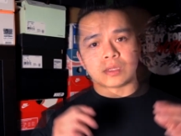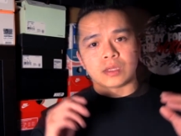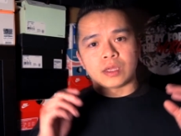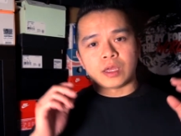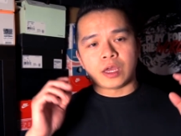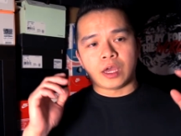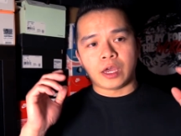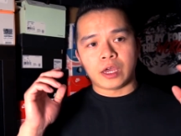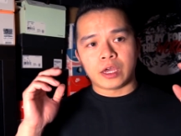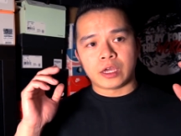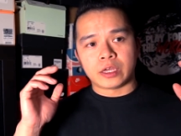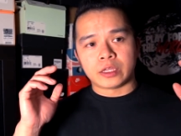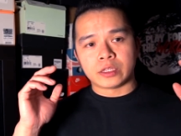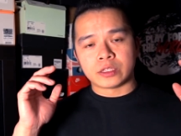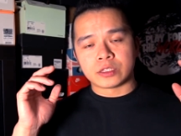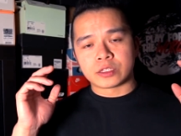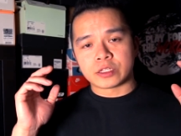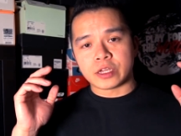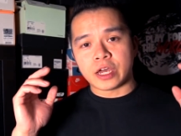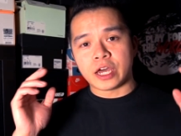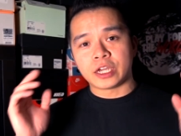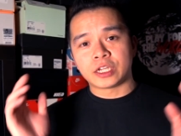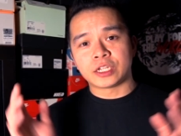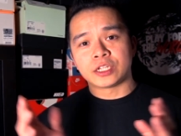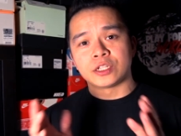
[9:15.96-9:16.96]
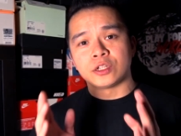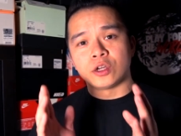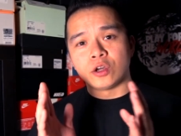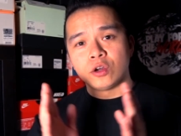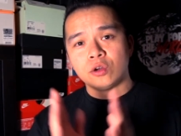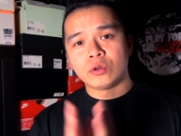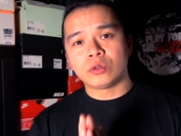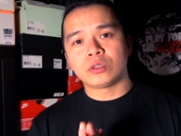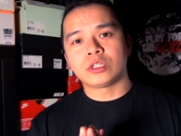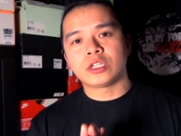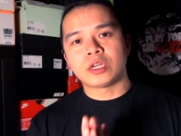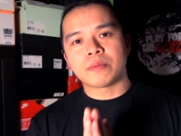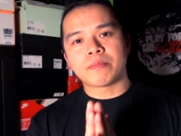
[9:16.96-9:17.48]
And I can
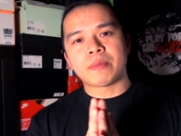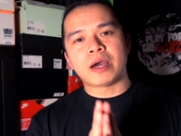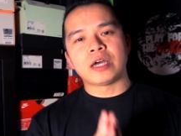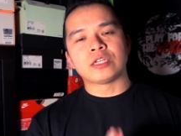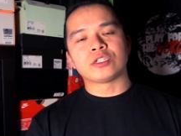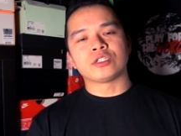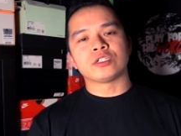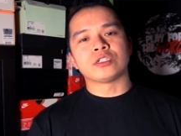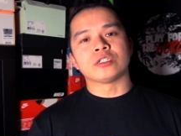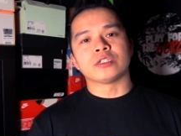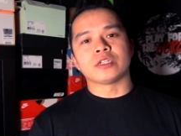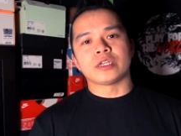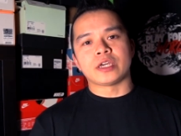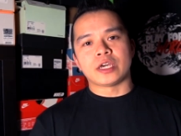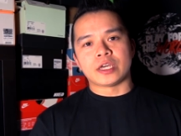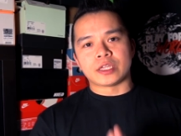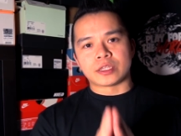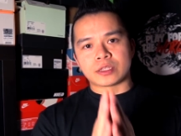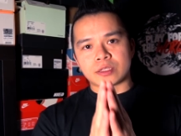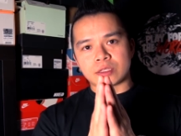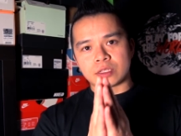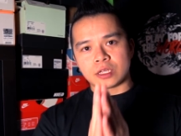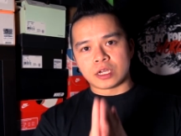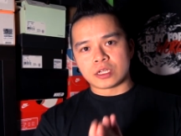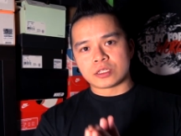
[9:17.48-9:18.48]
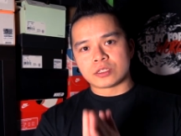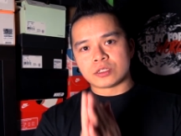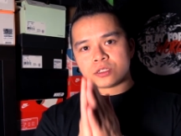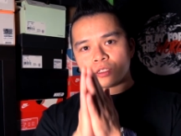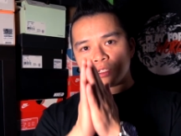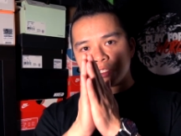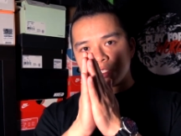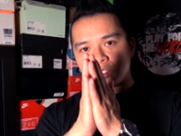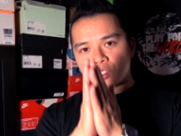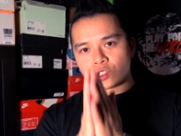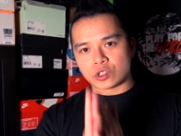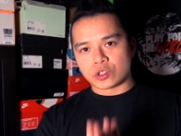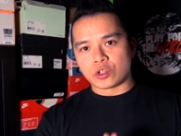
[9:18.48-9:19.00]
only imagine it
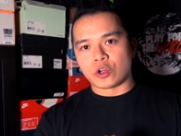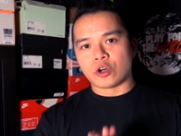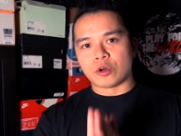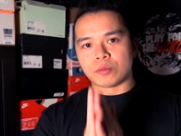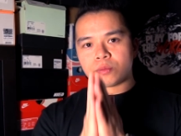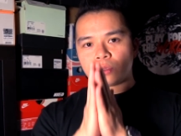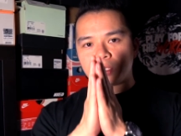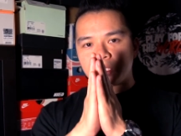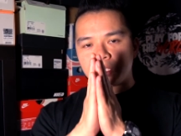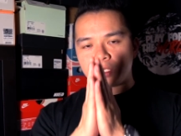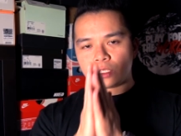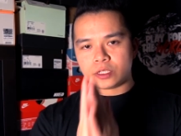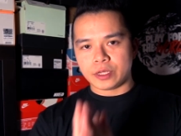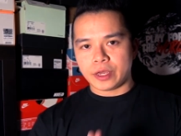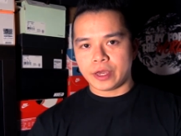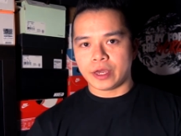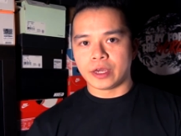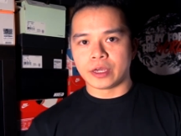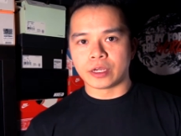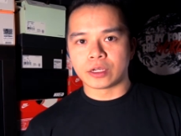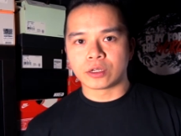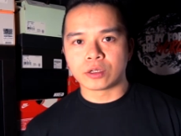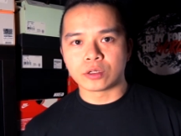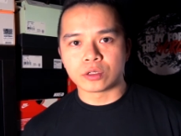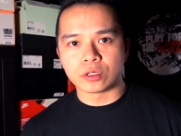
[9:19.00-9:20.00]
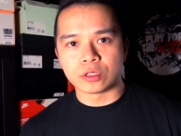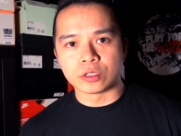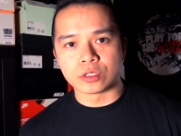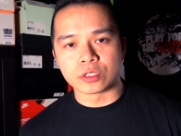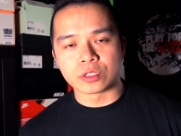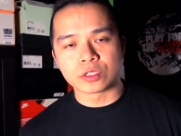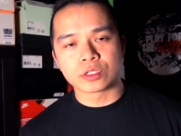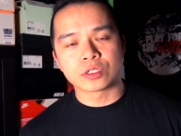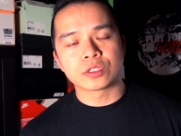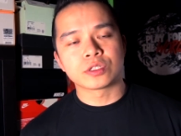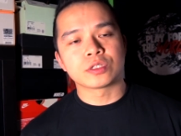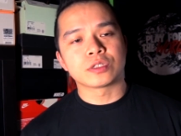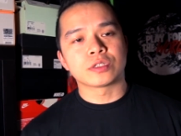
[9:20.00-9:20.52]
doesn't stop there
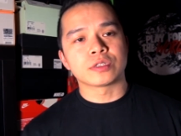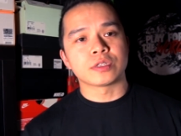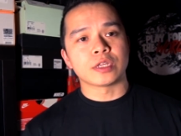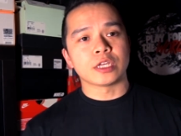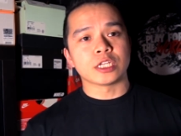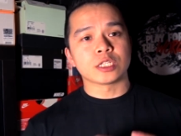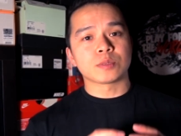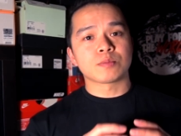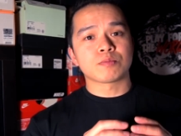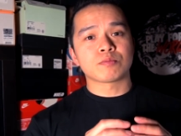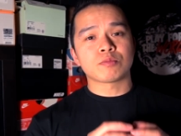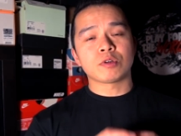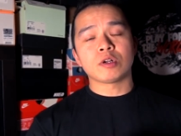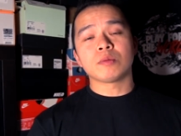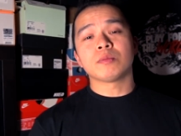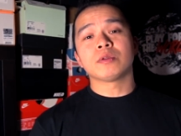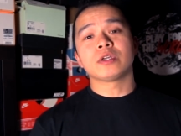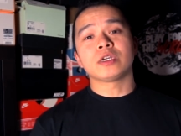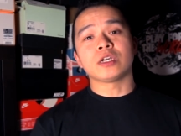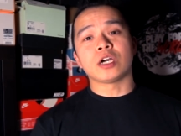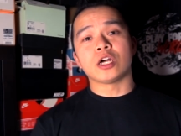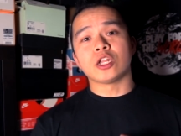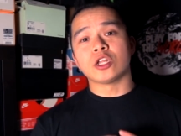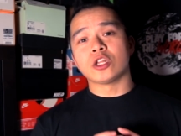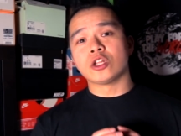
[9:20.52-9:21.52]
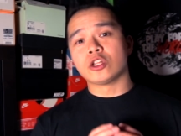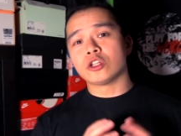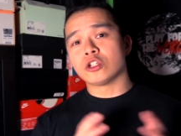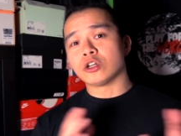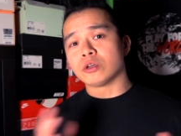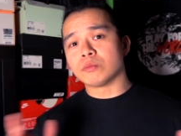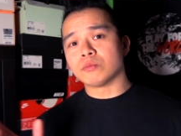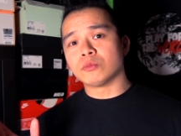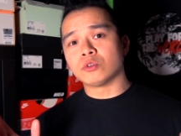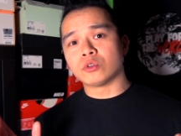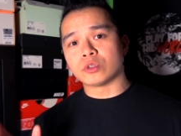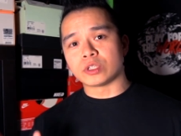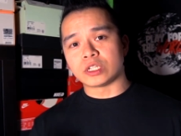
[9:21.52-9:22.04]
because there's probably a lot
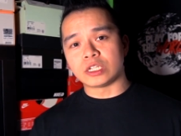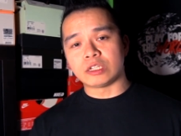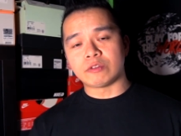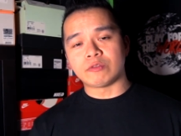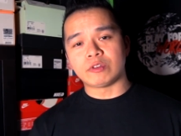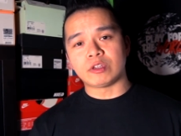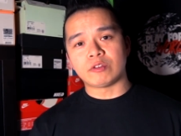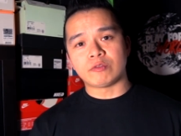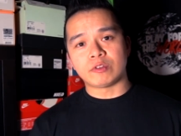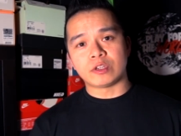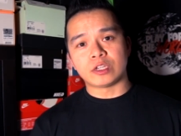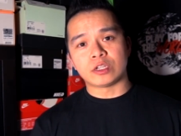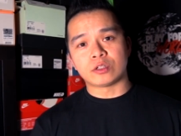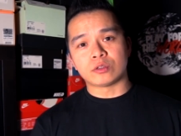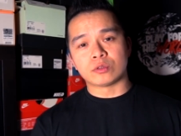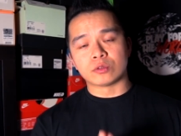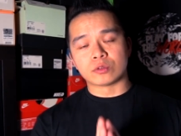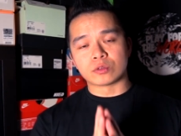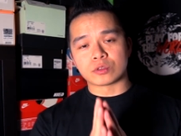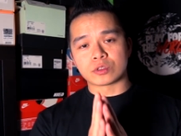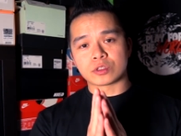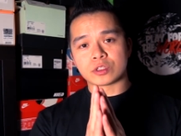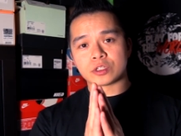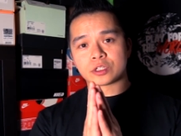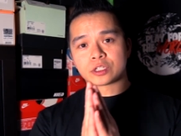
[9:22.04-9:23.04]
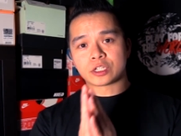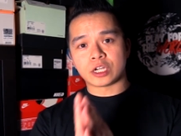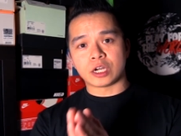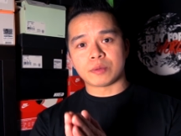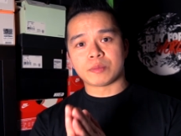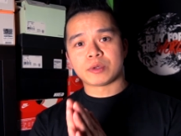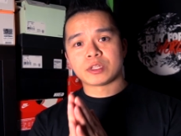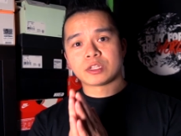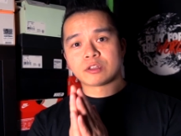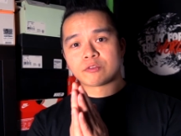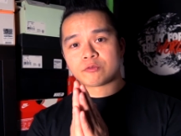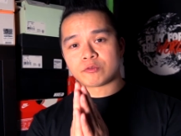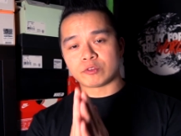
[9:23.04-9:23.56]
more EV vehicles to come
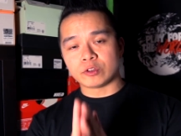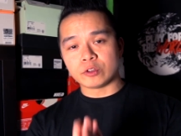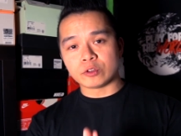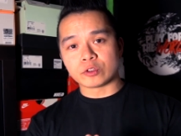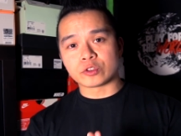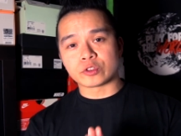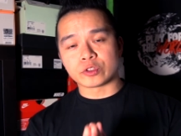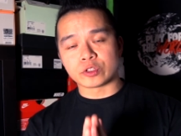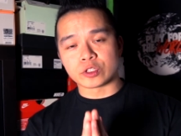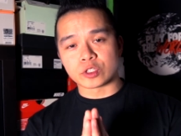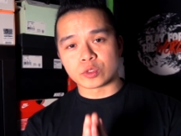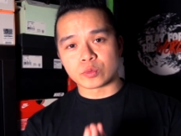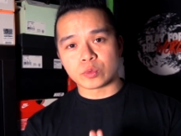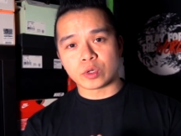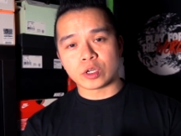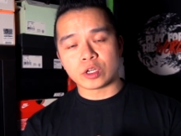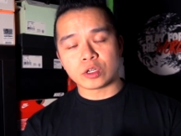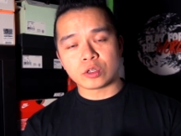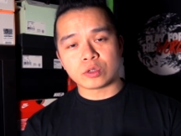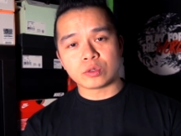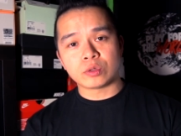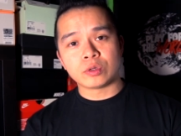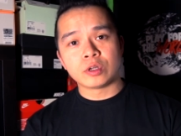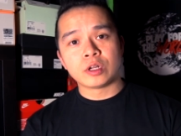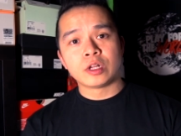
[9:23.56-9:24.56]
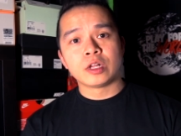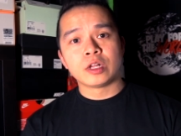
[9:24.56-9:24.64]
in the future as well.